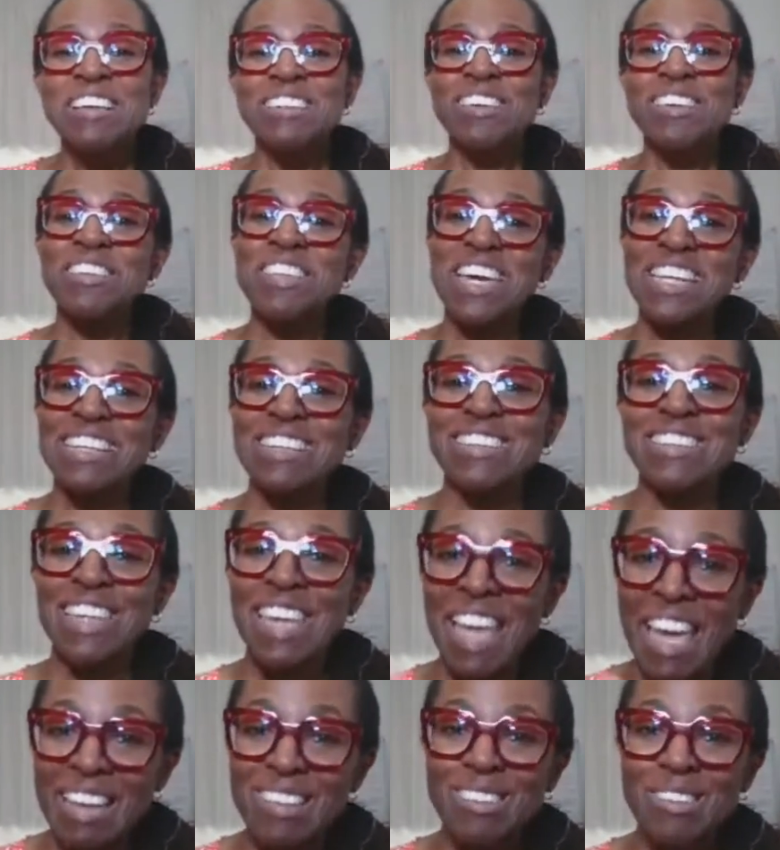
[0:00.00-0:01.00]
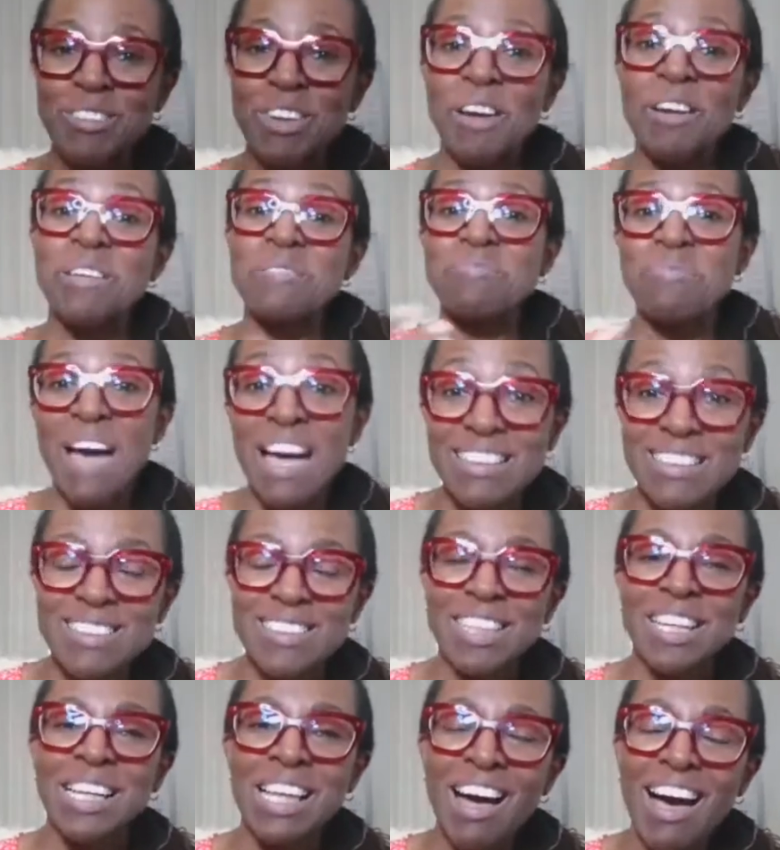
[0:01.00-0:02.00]
So then it's a case of going back
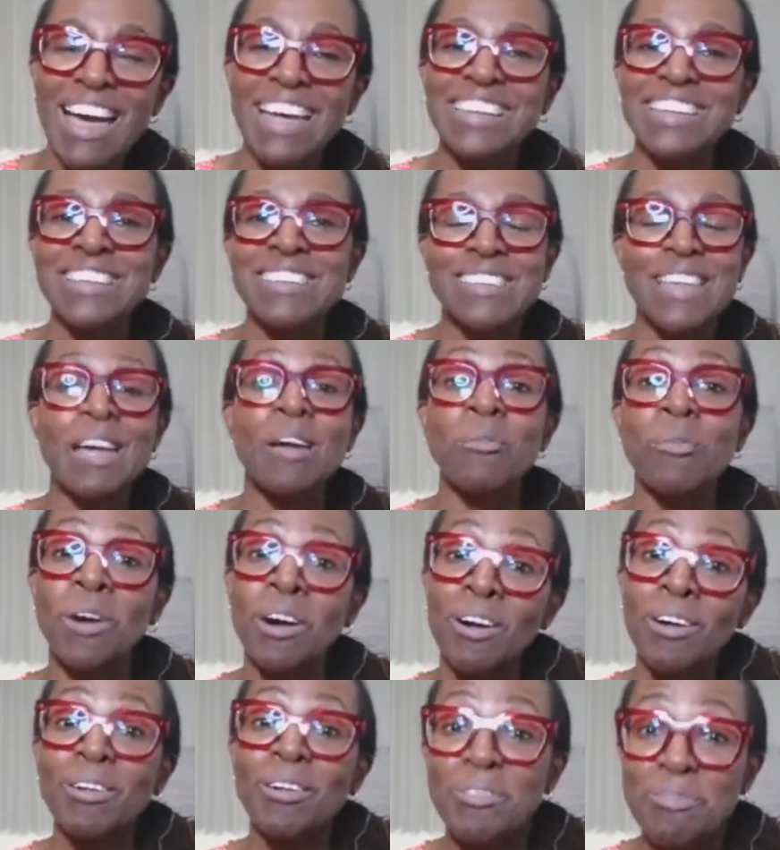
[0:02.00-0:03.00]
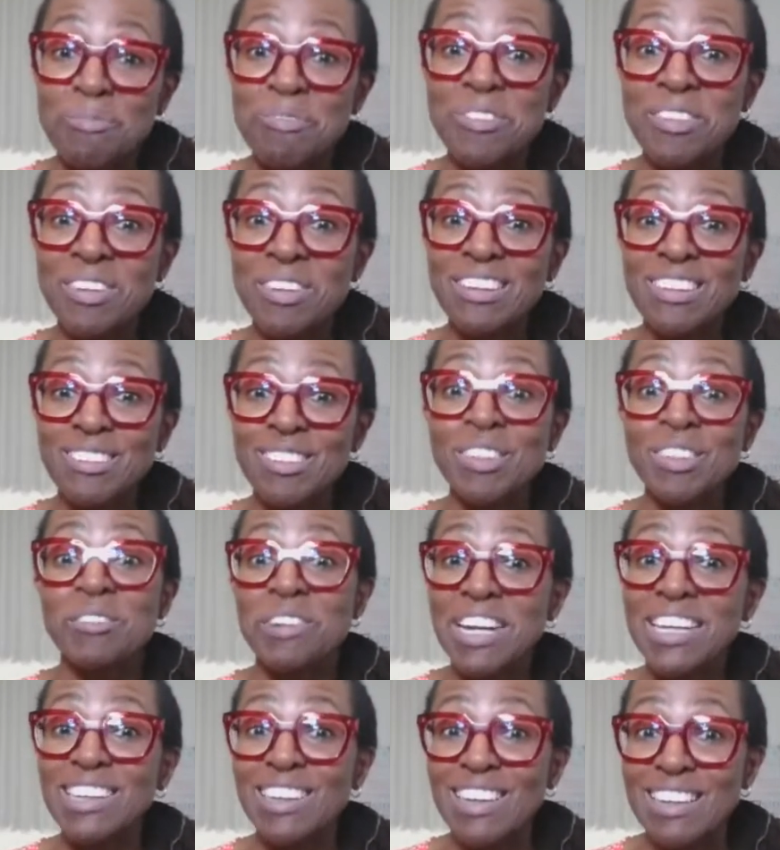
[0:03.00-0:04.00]
to the client and saying, well, do you
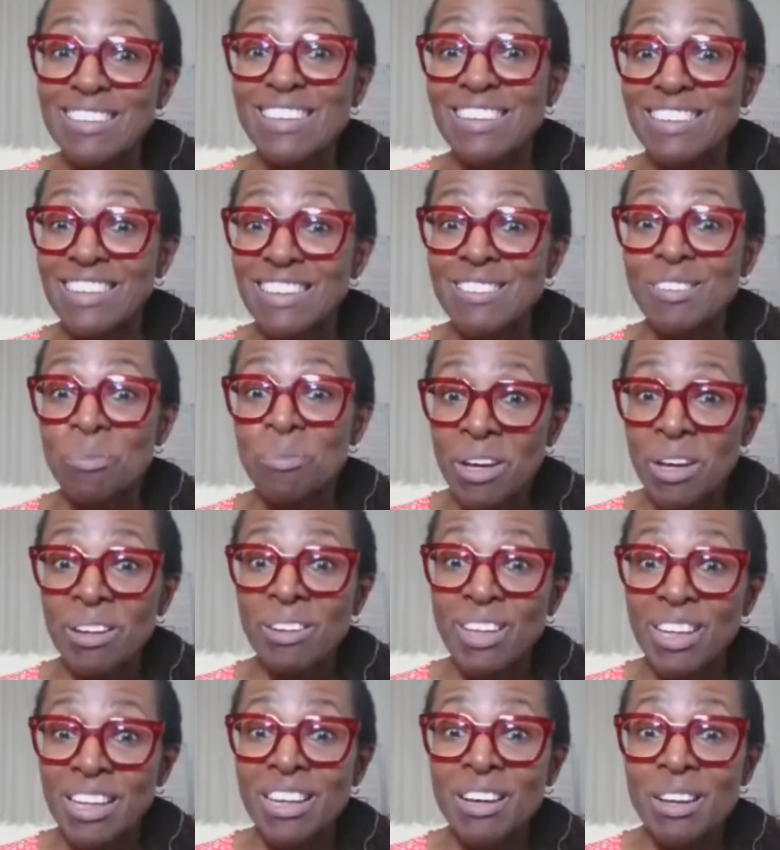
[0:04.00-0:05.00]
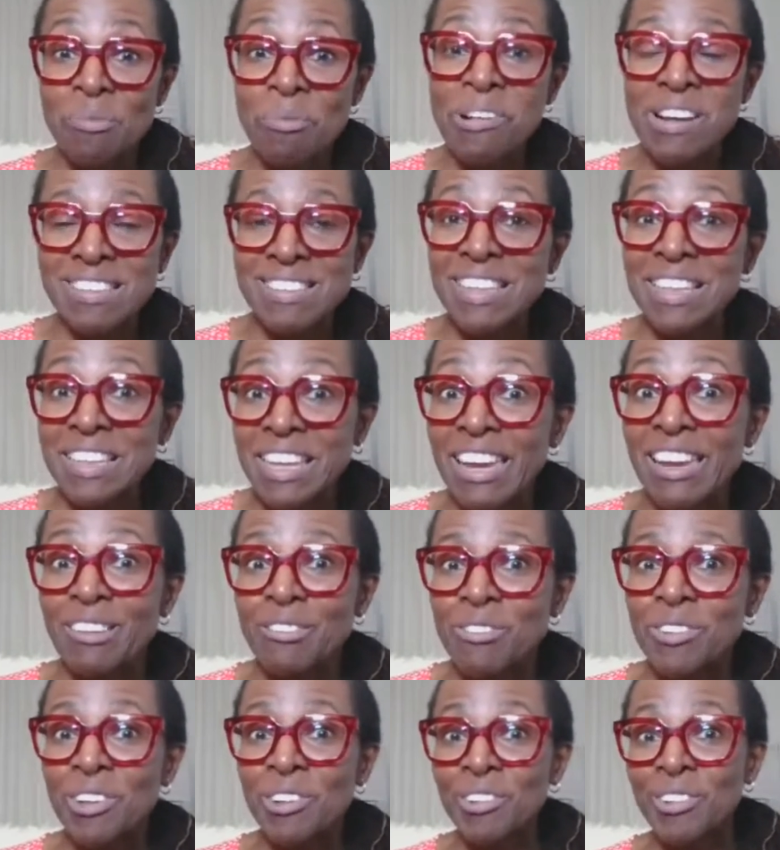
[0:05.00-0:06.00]
realize that there's a pressing
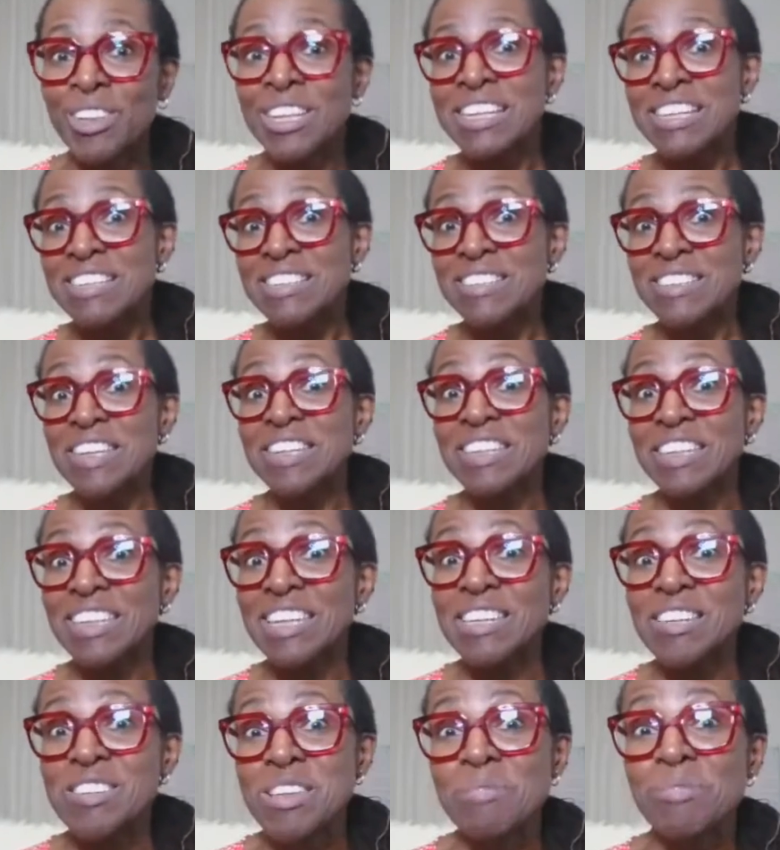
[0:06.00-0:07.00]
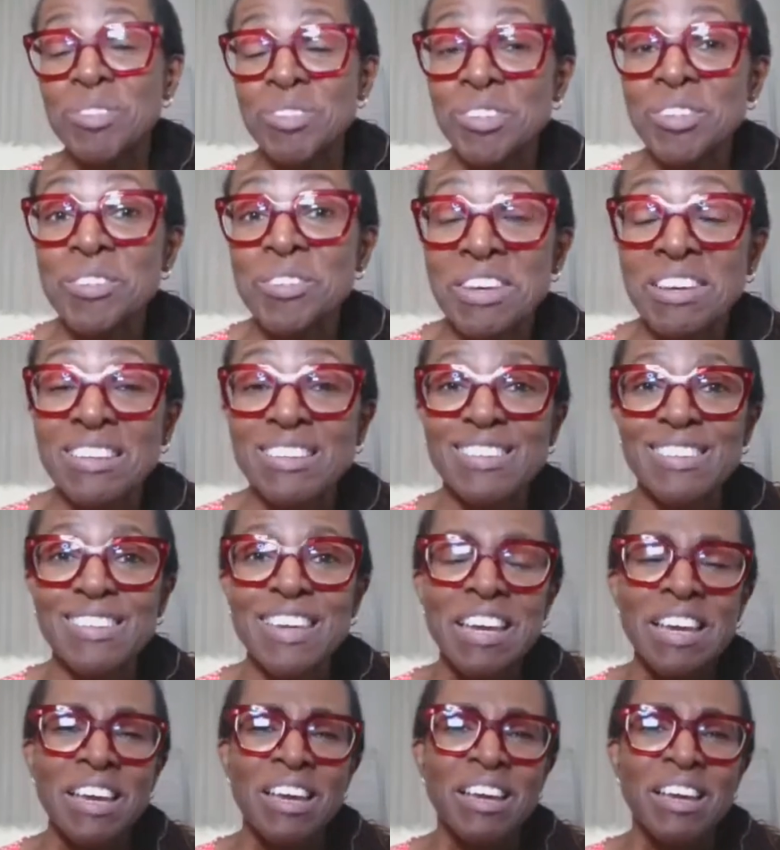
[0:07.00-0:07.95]
need for your senior leadership to do this?